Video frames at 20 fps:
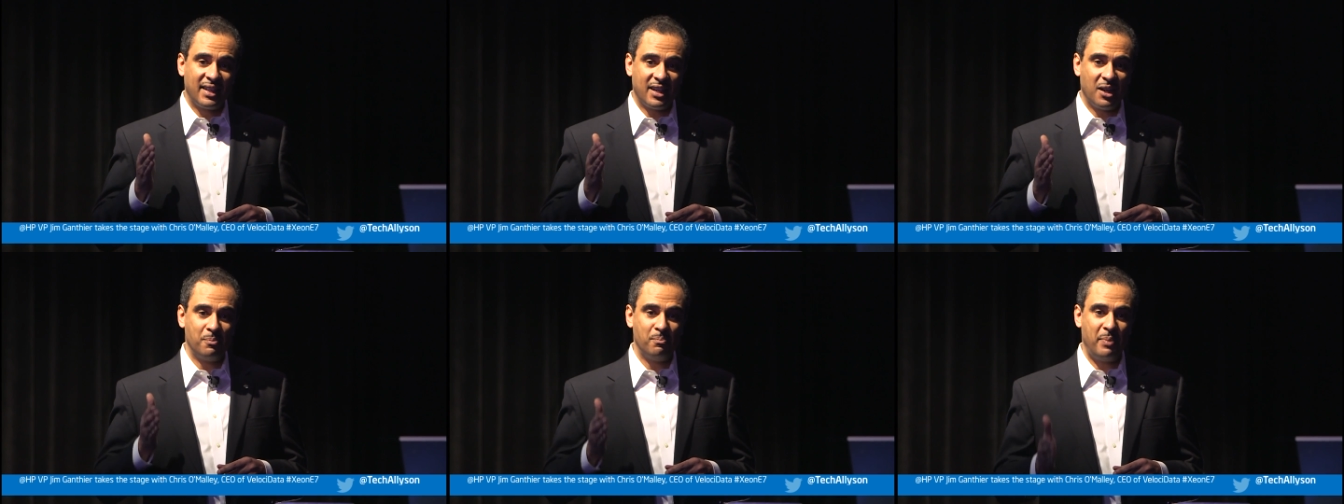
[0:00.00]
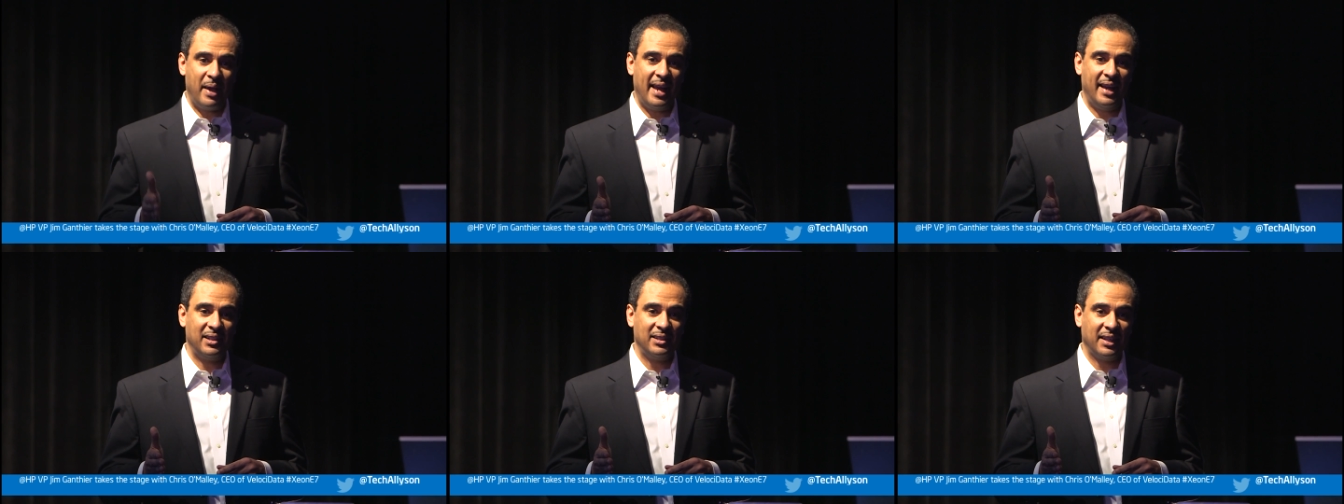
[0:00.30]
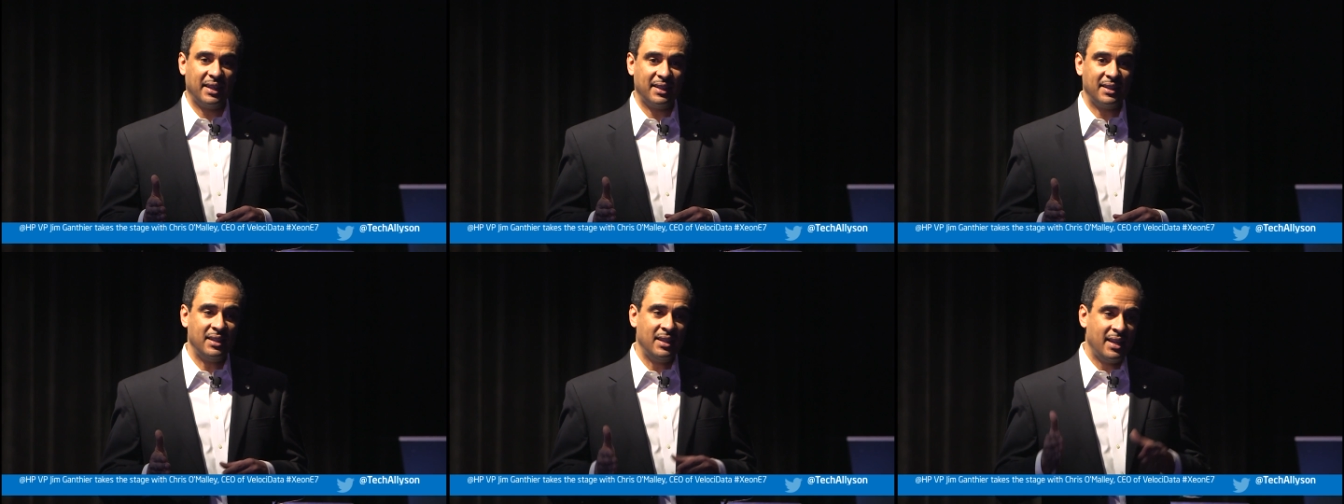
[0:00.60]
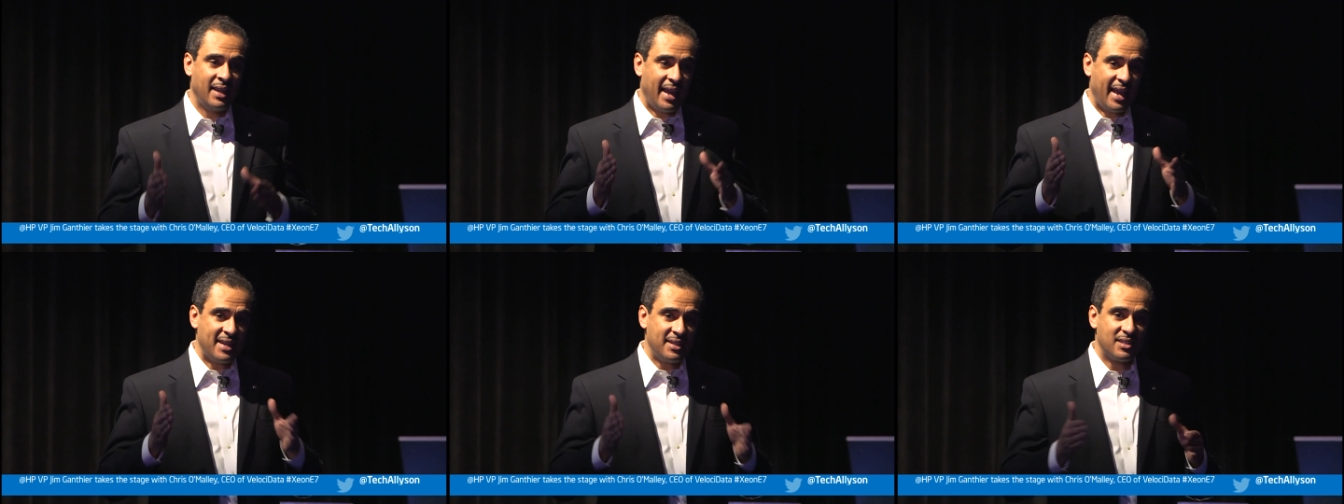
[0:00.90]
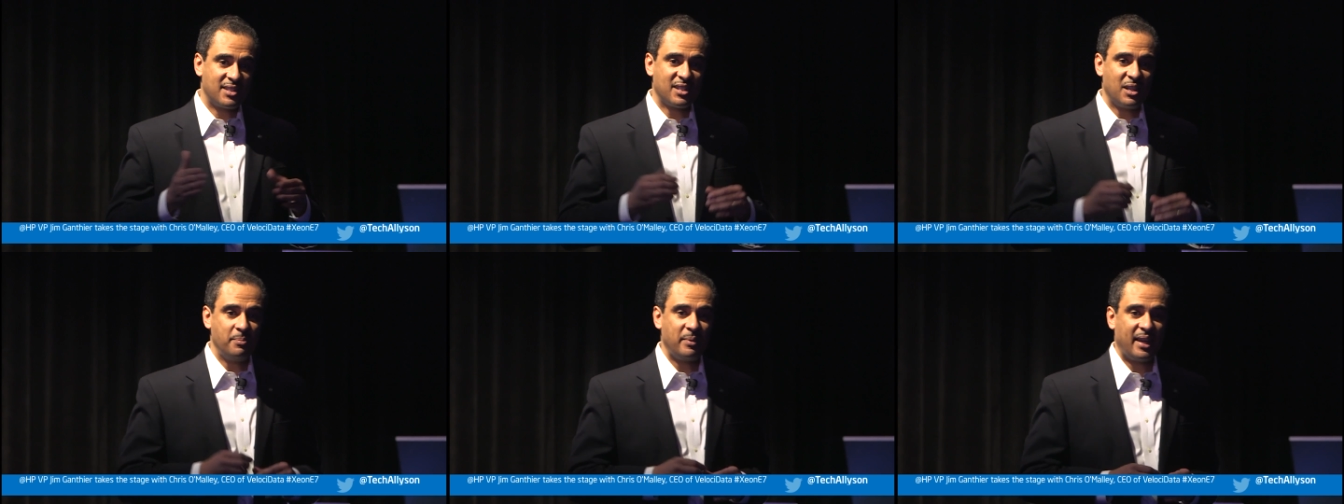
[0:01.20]
compelling, and in
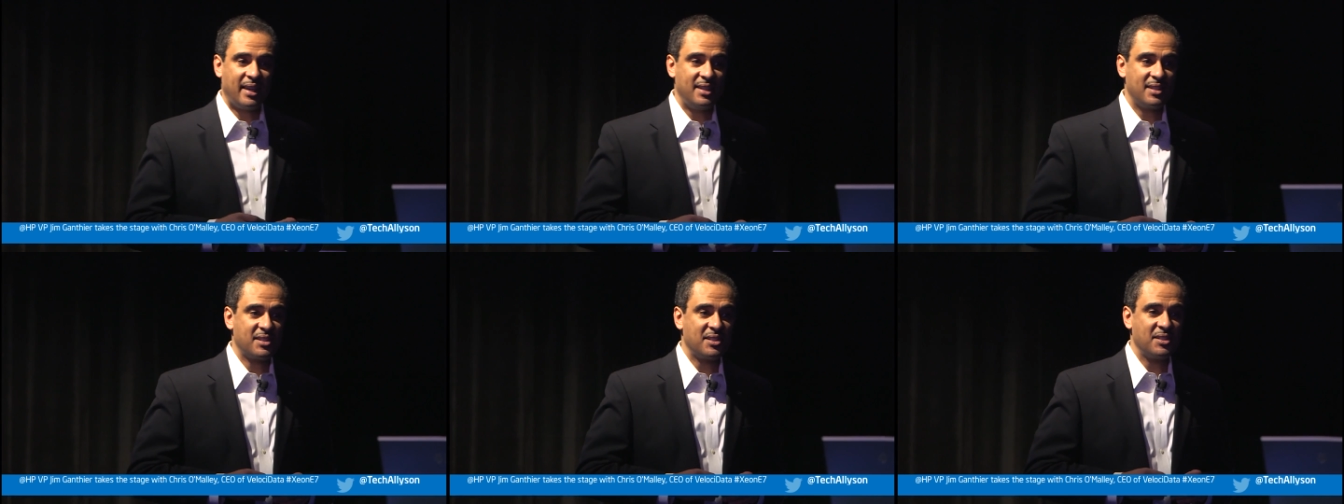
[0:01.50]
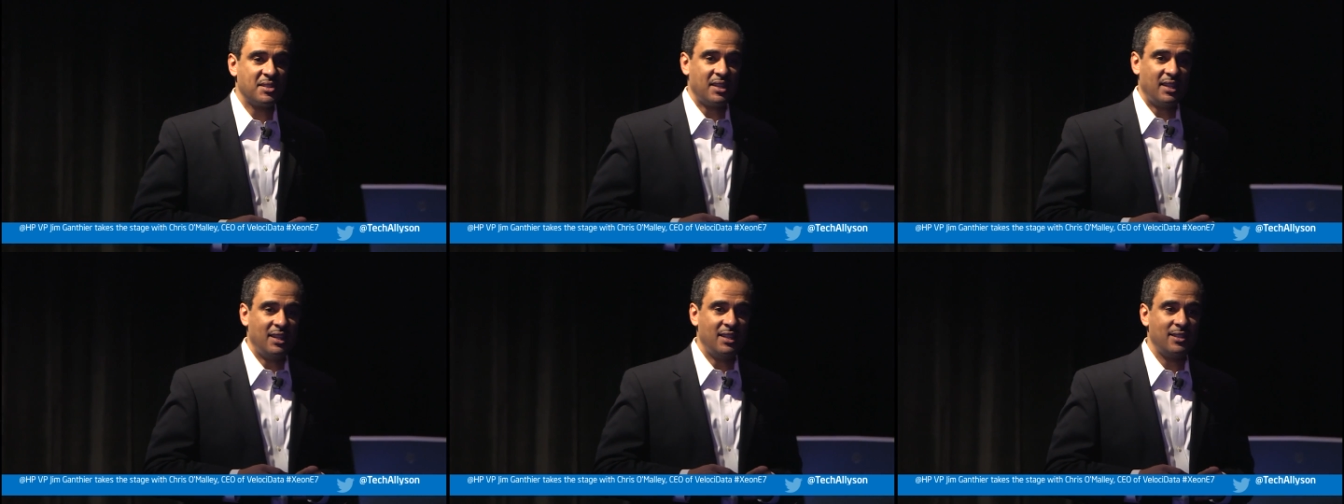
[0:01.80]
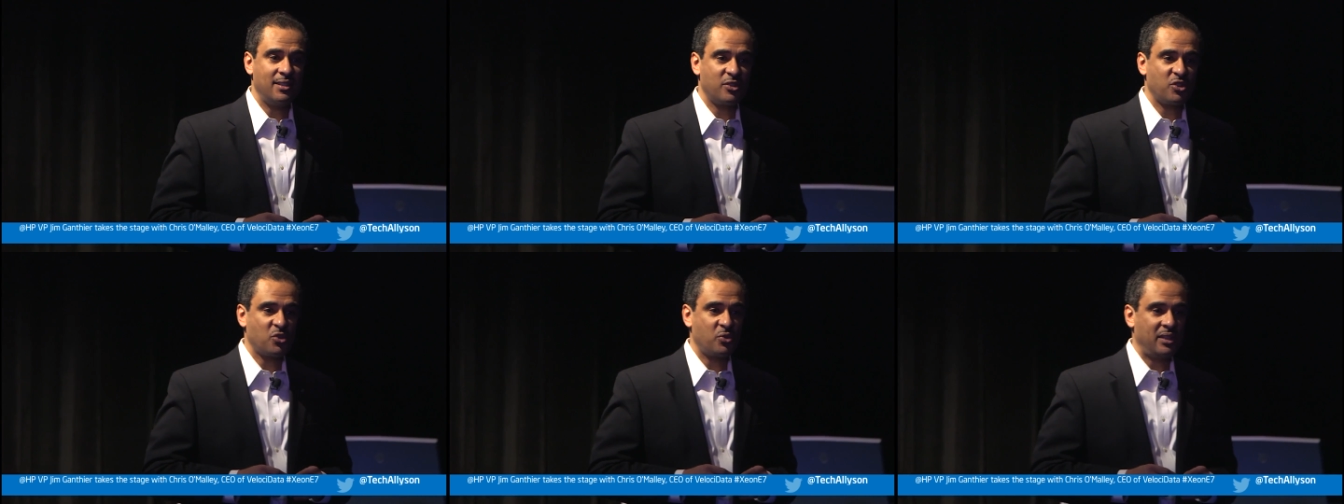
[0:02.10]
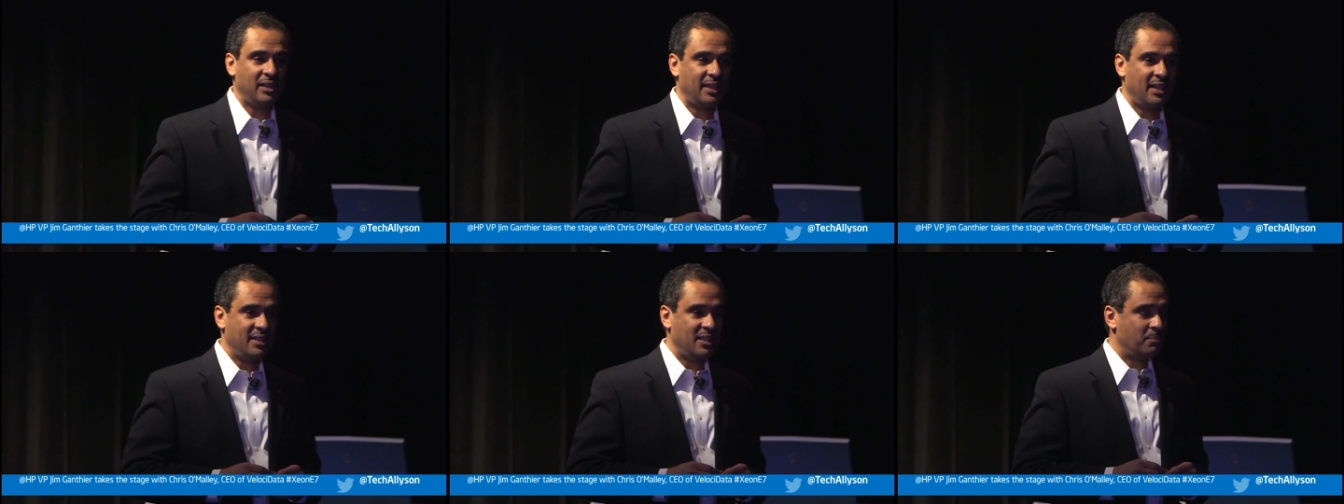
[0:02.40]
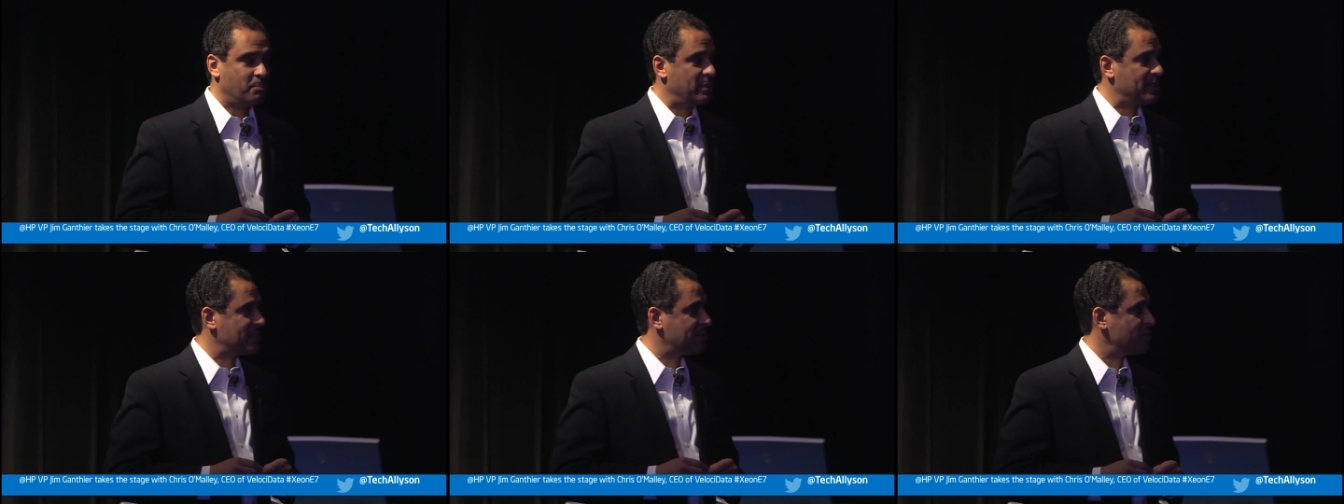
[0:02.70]
some cases, industry-leading
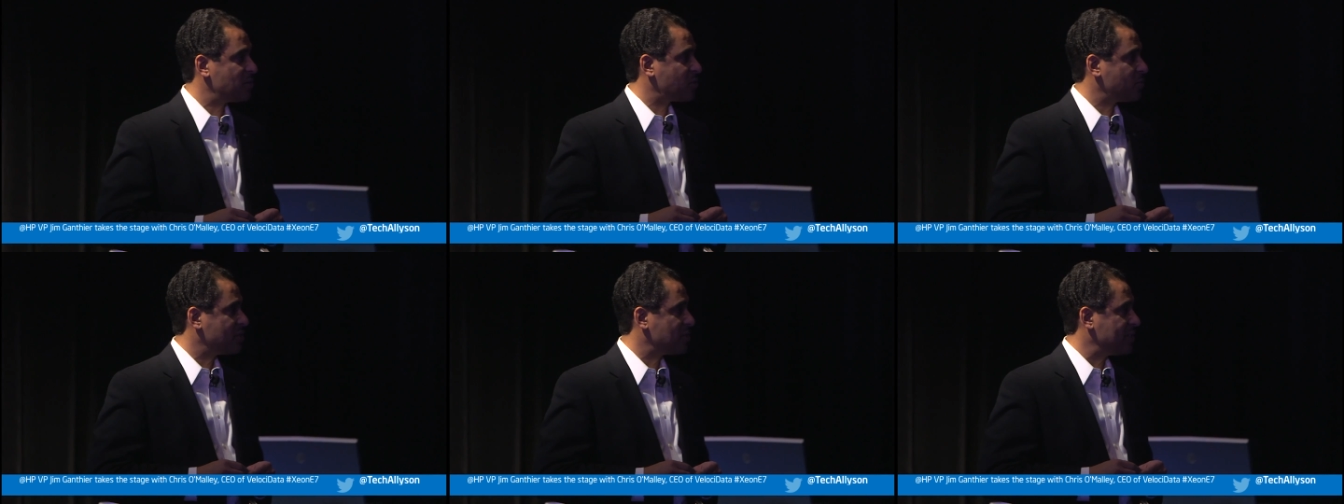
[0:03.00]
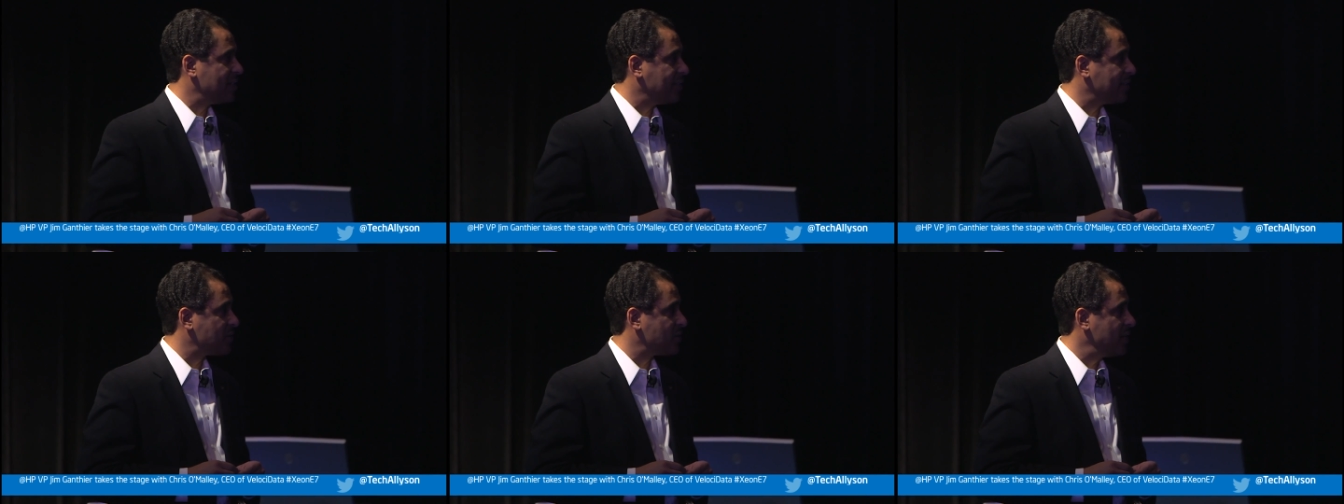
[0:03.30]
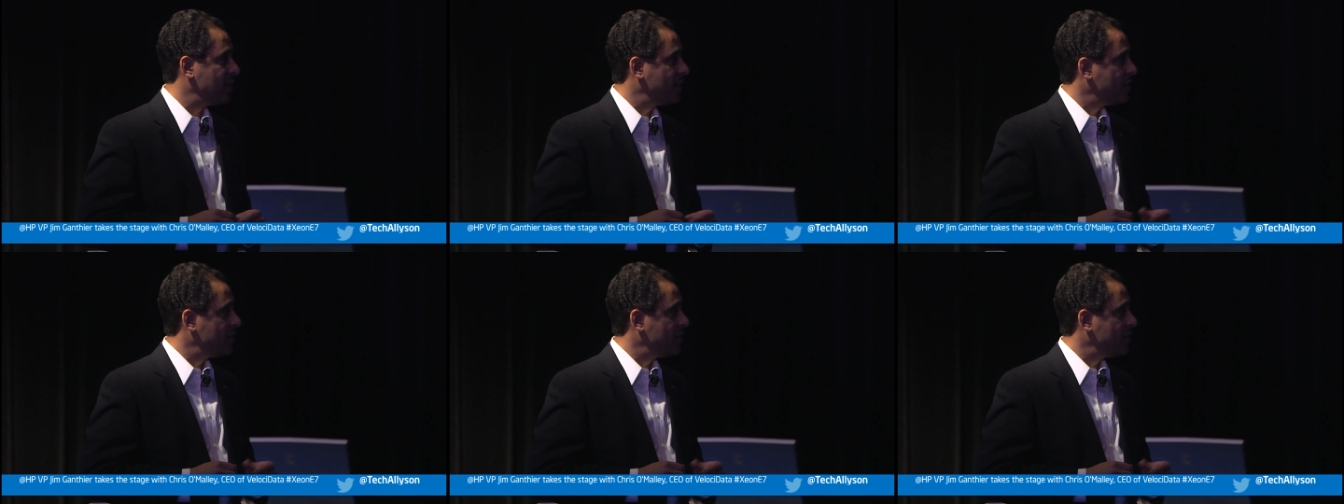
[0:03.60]
business results.